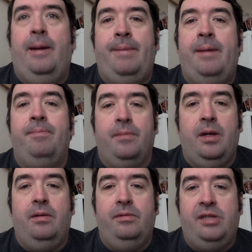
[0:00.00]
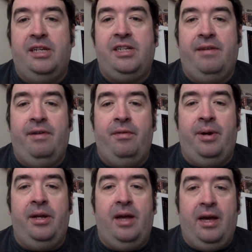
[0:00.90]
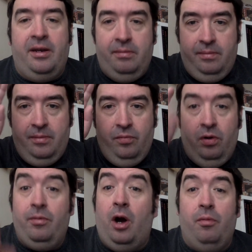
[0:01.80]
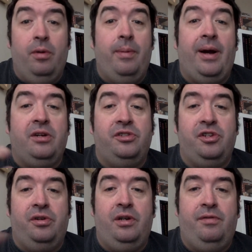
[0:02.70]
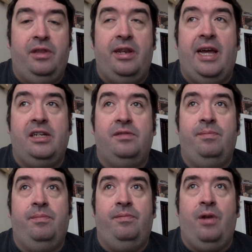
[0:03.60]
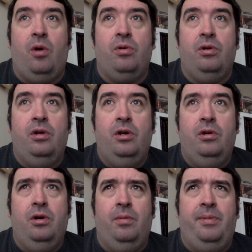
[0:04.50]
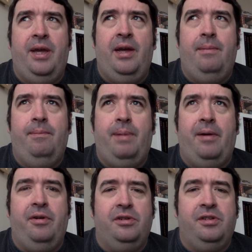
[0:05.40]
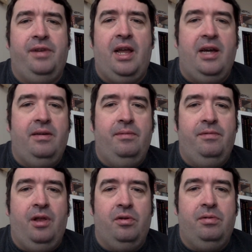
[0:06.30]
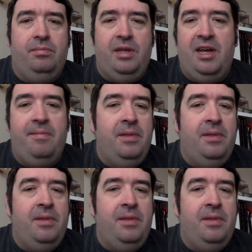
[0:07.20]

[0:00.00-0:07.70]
Yeah, stay safe, everybody, and we'll be back on Sunday for the next vlog update, Paradox of a Lie vlog. Yeah,